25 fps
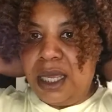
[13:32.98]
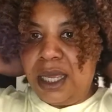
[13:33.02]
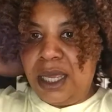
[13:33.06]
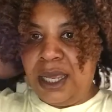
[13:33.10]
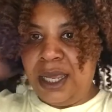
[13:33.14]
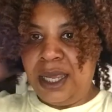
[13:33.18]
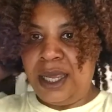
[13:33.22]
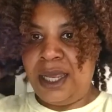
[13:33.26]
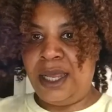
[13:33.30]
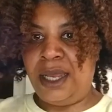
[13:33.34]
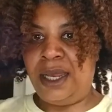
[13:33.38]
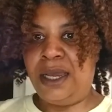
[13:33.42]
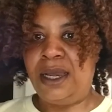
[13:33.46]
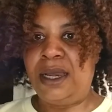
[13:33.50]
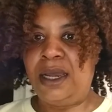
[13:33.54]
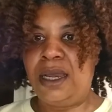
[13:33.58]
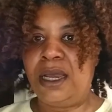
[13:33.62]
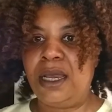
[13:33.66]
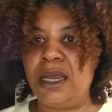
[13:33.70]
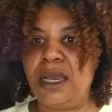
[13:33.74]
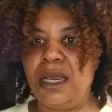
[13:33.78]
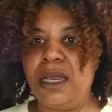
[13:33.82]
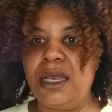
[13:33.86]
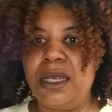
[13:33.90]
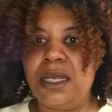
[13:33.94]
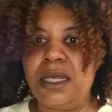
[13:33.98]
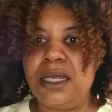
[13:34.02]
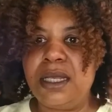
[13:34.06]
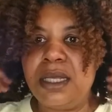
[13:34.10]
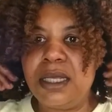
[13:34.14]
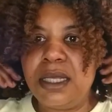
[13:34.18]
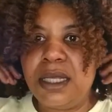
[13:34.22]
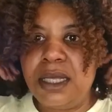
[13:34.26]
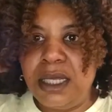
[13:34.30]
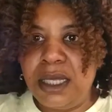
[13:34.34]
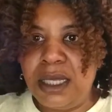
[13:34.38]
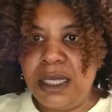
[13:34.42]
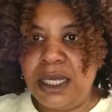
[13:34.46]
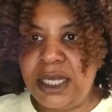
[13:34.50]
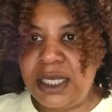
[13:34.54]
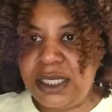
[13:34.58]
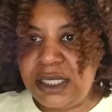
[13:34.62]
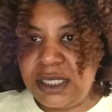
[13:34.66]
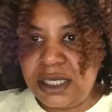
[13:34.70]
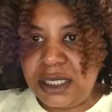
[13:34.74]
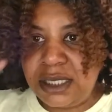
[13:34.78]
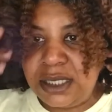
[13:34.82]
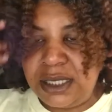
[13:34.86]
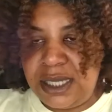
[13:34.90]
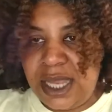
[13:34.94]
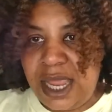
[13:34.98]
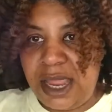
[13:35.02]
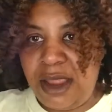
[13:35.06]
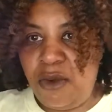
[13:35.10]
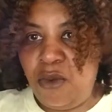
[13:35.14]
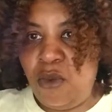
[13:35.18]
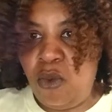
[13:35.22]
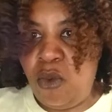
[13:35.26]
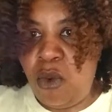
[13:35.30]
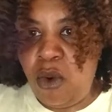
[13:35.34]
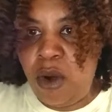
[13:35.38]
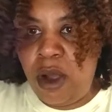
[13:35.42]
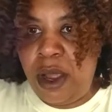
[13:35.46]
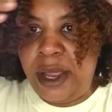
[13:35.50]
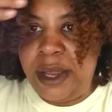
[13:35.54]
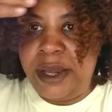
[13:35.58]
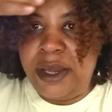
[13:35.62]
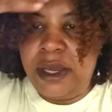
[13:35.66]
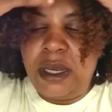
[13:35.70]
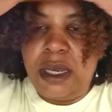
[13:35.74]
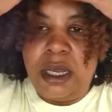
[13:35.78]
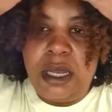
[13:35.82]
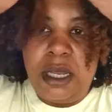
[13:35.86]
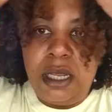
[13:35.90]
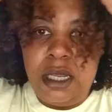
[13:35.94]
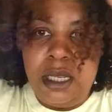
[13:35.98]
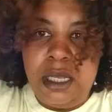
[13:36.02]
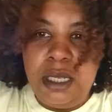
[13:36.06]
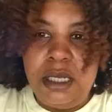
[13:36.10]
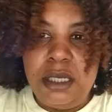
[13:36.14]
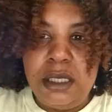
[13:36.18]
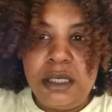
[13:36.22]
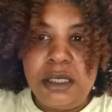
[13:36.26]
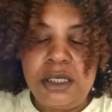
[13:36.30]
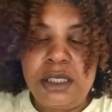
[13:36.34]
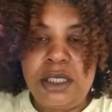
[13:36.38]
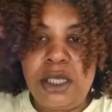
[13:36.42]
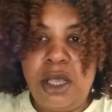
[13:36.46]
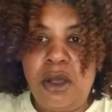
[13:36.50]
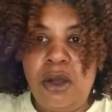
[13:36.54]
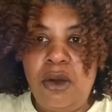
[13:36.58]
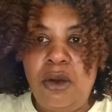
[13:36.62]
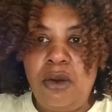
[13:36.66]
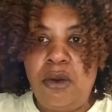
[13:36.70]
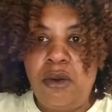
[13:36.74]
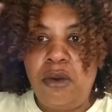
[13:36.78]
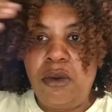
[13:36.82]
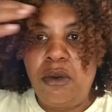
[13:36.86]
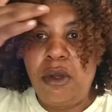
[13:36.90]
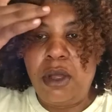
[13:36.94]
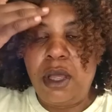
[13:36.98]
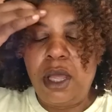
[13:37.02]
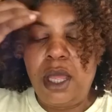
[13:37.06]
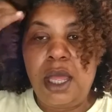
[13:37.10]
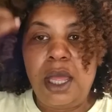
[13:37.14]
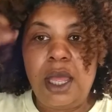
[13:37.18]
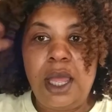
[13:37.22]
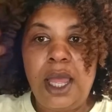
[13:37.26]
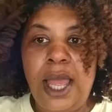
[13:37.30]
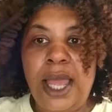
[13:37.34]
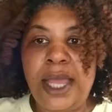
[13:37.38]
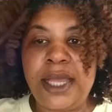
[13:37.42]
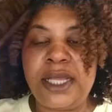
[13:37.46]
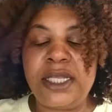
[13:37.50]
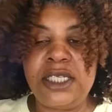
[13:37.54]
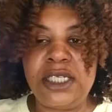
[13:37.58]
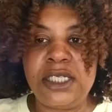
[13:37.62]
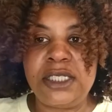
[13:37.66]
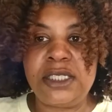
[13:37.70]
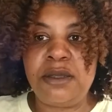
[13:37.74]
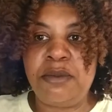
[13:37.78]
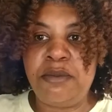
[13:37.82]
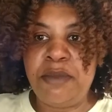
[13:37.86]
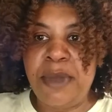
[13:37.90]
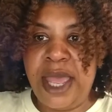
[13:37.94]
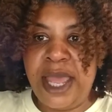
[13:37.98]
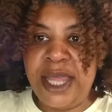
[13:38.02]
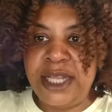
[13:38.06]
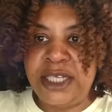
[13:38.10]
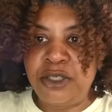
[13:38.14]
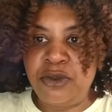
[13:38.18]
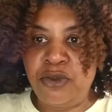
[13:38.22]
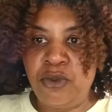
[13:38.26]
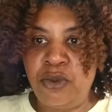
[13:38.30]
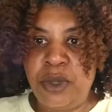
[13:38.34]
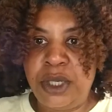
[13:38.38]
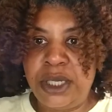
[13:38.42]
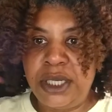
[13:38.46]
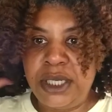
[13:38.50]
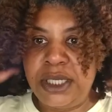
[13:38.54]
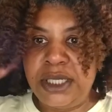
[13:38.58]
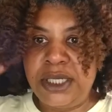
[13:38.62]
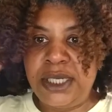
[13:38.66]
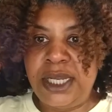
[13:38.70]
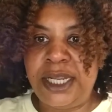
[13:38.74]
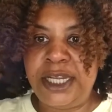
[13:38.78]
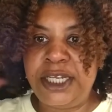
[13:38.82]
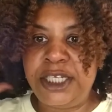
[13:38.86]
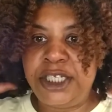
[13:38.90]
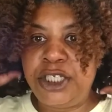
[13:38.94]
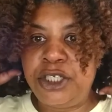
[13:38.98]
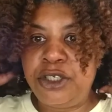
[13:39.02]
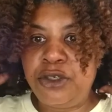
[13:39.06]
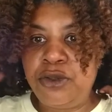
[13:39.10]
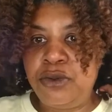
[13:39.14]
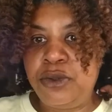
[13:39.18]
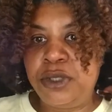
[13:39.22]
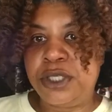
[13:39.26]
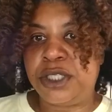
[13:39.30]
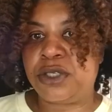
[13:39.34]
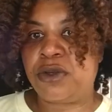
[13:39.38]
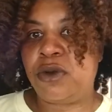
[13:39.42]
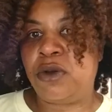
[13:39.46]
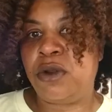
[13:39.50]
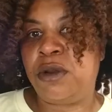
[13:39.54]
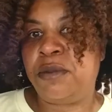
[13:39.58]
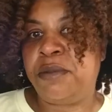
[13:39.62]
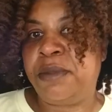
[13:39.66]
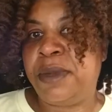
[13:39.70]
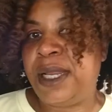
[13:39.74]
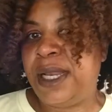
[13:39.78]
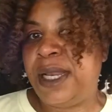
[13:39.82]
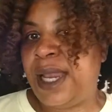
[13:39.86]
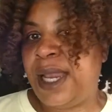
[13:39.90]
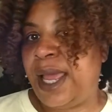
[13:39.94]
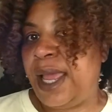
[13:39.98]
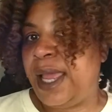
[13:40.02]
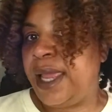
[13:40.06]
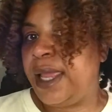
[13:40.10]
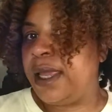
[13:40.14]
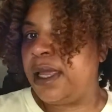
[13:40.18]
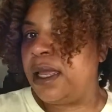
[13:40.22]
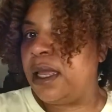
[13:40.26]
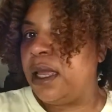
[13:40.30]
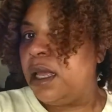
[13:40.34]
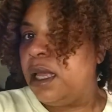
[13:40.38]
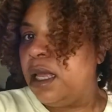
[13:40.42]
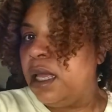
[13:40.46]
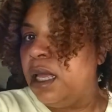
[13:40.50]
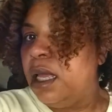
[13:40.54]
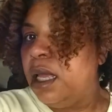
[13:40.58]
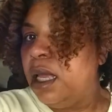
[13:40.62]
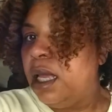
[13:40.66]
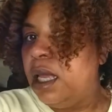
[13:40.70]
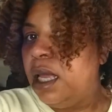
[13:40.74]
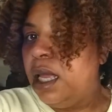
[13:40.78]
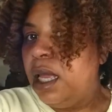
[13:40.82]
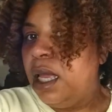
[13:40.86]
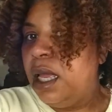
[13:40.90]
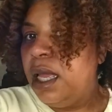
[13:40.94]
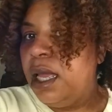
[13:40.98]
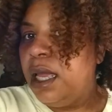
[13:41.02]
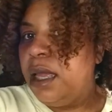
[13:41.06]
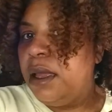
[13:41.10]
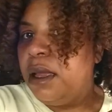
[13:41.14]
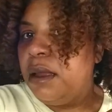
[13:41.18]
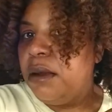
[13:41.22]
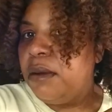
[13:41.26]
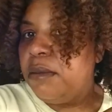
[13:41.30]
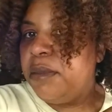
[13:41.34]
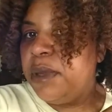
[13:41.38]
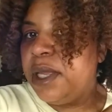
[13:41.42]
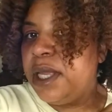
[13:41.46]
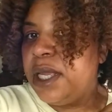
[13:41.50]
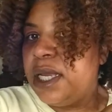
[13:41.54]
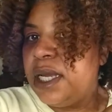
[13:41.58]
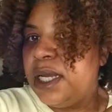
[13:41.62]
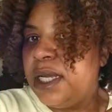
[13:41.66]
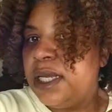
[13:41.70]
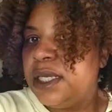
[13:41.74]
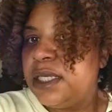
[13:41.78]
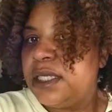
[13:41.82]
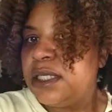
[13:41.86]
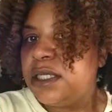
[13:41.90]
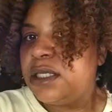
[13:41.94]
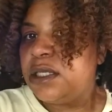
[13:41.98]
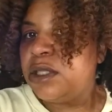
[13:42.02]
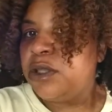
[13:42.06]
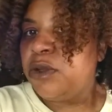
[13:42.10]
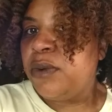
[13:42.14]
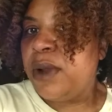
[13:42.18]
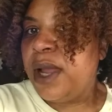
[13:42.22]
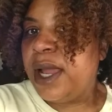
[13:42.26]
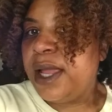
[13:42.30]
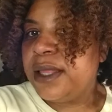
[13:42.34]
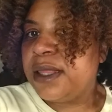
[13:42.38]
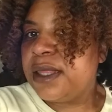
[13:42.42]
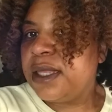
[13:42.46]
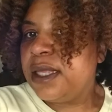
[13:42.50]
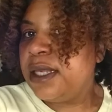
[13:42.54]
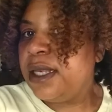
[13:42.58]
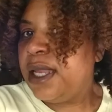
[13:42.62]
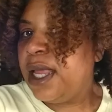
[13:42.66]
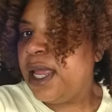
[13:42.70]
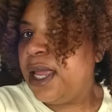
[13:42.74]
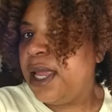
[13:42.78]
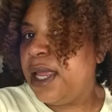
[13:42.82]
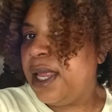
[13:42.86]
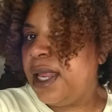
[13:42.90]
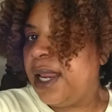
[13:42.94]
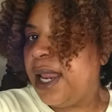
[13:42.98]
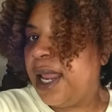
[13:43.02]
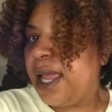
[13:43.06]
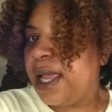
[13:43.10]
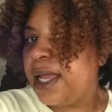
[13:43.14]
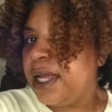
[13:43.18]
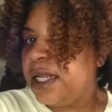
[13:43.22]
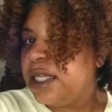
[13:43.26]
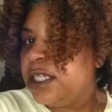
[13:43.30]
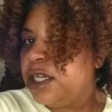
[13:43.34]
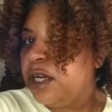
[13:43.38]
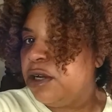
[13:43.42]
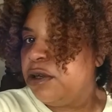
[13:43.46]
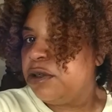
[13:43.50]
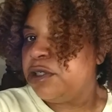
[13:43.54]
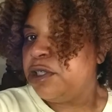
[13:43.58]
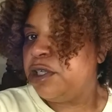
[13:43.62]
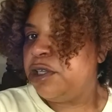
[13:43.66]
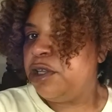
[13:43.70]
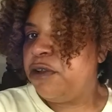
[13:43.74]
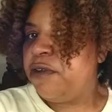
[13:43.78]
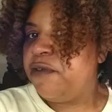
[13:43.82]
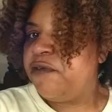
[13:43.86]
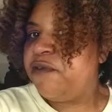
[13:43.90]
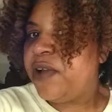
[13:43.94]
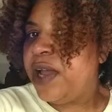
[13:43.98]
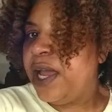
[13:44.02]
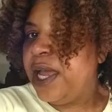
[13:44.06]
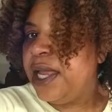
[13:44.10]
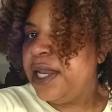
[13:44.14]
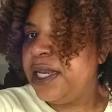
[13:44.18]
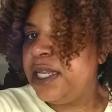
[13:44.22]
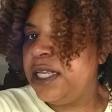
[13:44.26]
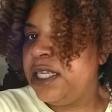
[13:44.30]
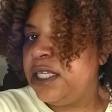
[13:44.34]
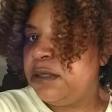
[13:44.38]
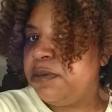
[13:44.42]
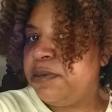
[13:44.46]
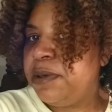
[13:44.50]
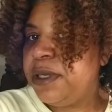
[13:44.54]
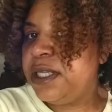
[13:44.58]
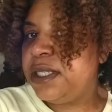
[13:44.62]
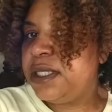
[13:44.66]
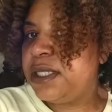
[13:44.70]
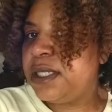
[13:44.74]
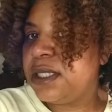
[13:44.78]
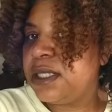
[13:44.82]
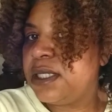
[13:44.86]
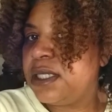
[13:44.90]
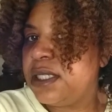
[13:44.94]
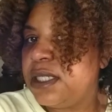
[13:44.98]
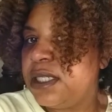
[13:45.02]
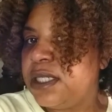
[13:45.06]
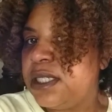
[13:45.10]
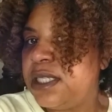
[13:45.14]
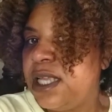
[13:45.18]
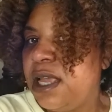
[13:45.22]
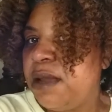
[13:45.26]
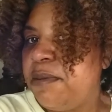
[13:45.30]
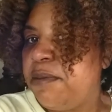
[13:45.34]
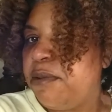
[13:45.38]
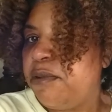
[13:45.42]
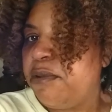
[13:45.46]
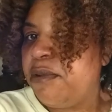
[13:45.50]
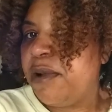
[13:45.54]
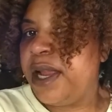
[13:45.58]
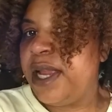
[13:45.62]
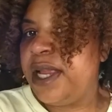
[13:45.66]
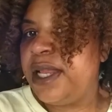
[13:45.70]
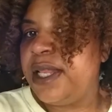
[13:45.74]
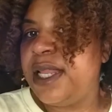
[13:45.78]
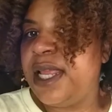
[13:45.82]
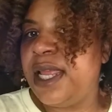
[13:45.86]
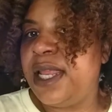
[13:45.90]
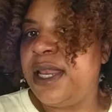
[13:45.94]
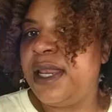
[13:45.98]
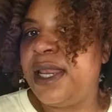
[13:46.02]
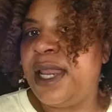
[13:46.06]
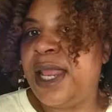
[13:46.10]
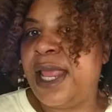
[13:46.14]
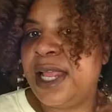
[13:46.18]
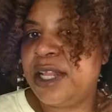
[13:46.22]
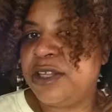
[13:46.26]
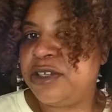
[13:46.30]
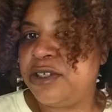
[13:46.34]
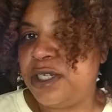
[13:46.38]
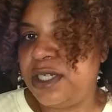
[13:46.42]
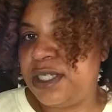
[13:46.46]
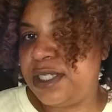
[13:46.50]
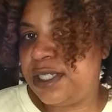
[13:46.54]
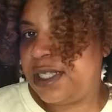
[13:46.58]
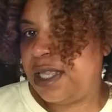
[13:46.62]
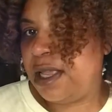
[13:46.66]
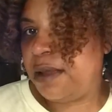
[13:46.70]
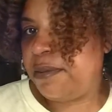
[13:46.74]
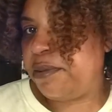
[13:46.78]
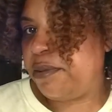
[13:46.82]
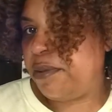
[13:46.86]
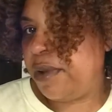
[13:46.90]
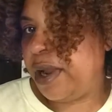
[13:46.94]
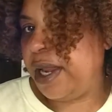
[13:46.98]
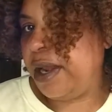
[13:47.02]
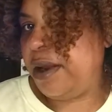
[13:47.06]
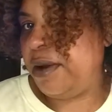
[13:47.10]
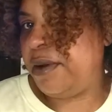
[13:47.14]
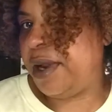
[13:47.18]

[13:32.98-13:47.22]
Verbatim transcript: And this is day one. So I can just imagine what day two is going to be like because throughout the day, like I told you, you find these pieces to separate that naturally separate